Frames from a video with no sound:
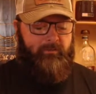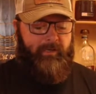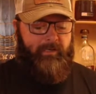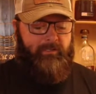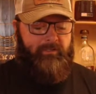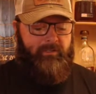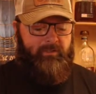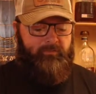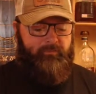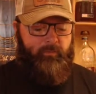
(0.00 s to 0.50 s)

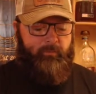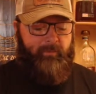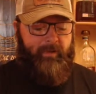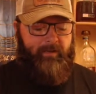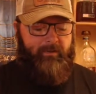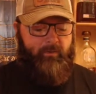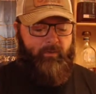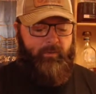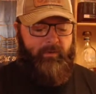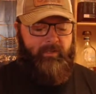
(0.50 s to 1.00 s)
license from
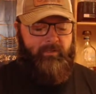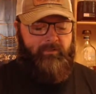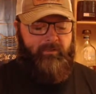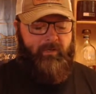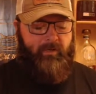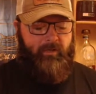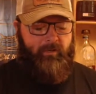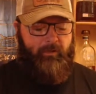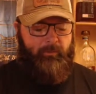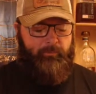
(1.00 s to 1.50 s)
Magnolia. It's
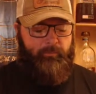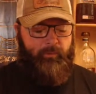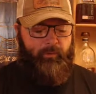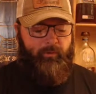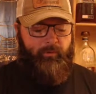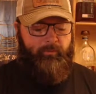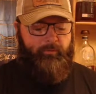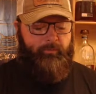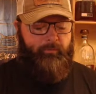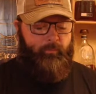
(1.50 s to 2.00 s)
100
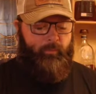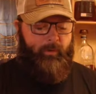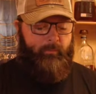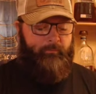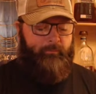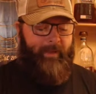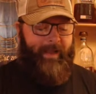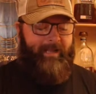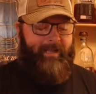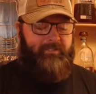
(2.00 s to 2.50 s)
proof.
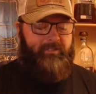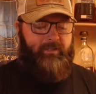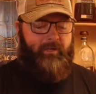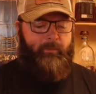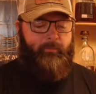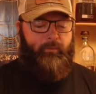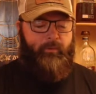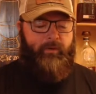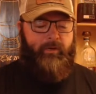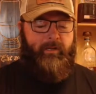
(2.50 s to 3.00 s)
What batch
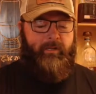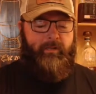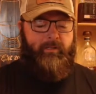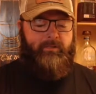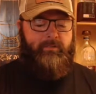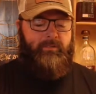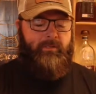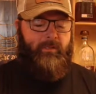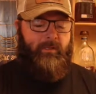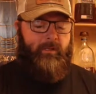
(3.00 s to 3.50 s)
number it
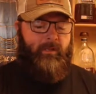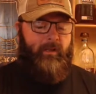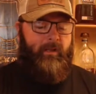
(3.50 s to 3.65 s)
is.